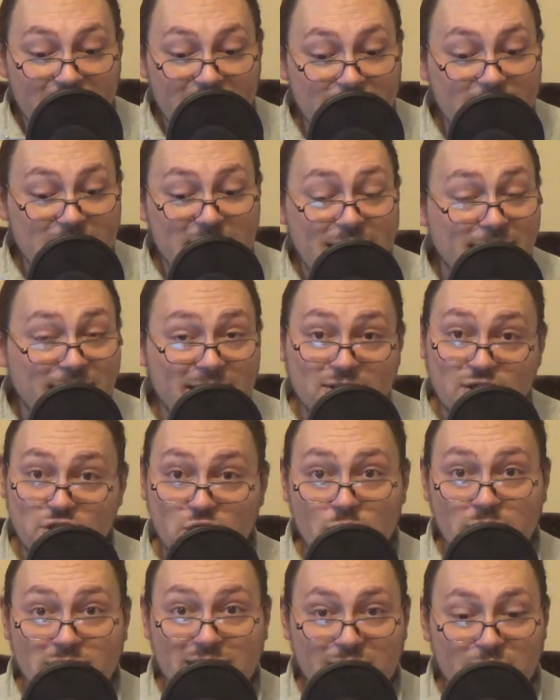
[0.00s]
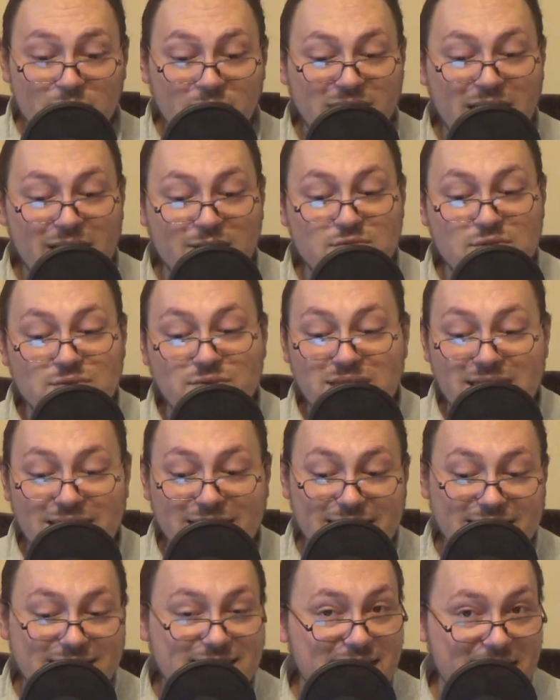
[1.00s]
I mean, I'm not joking when I
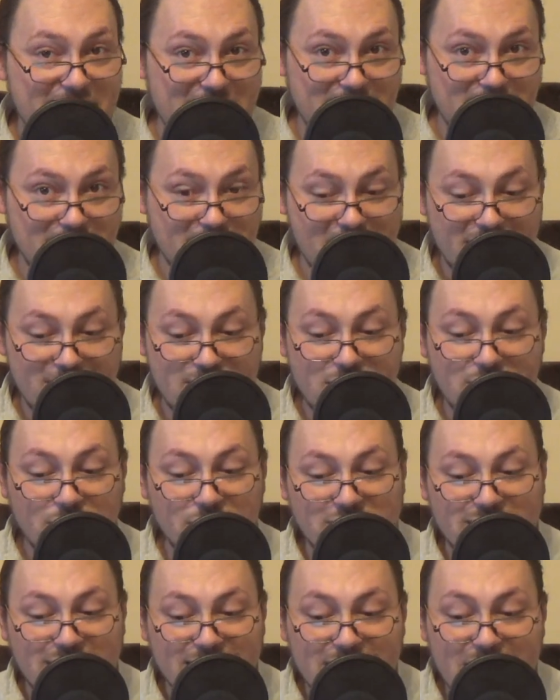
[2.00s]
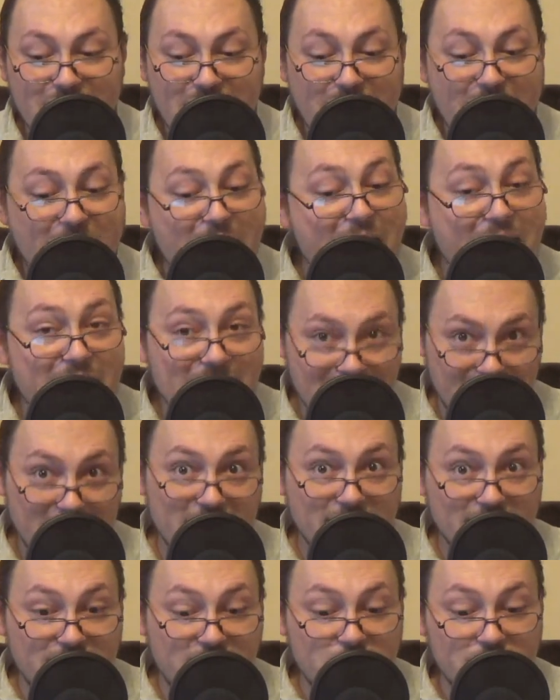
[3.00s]
routinely say in my videos that I
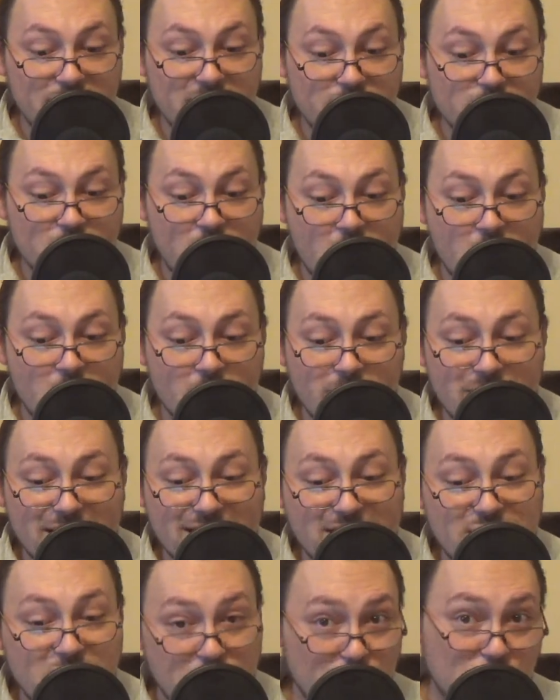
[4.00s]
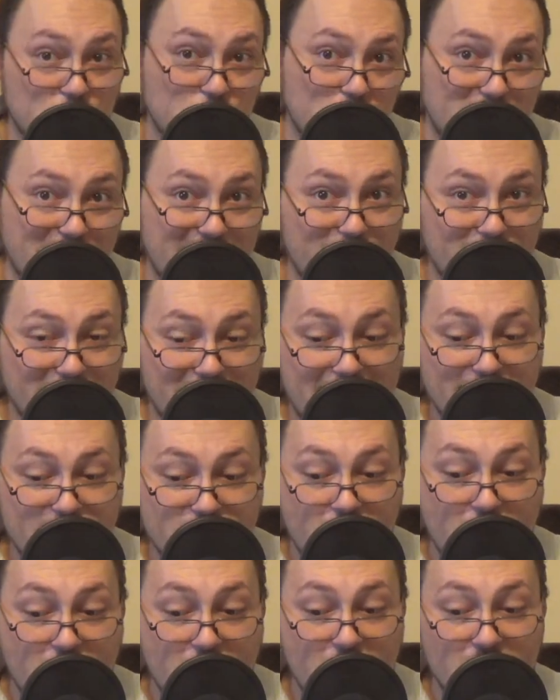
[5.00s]
love to be wrong, because usually when I'm
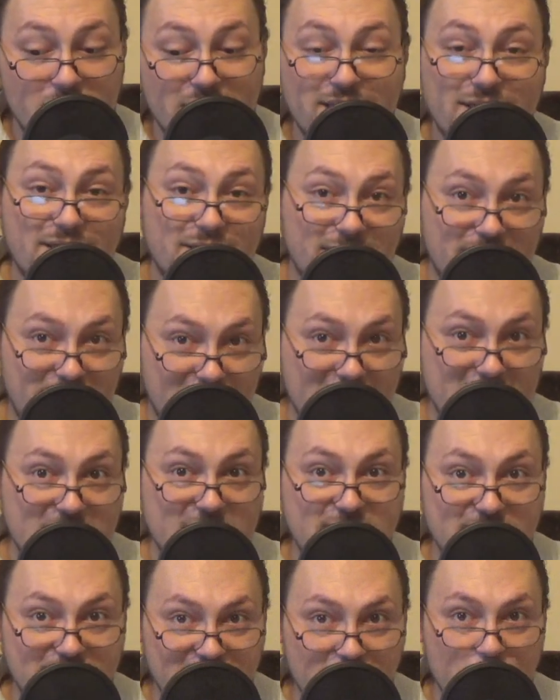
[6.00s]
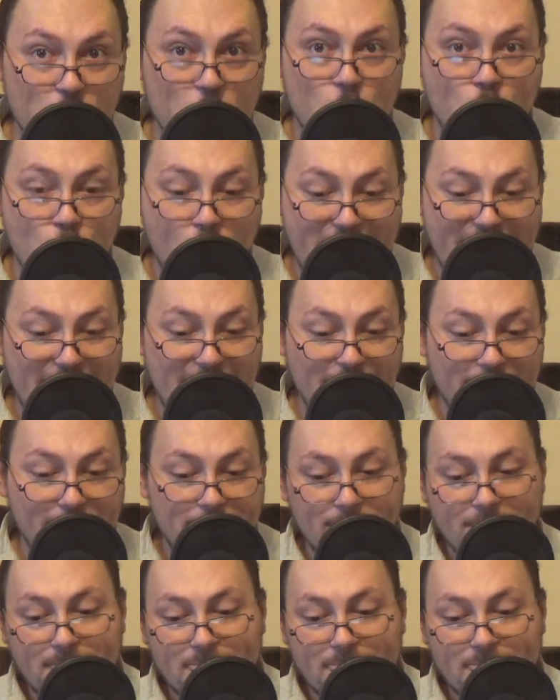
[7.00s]
wrong, things go well.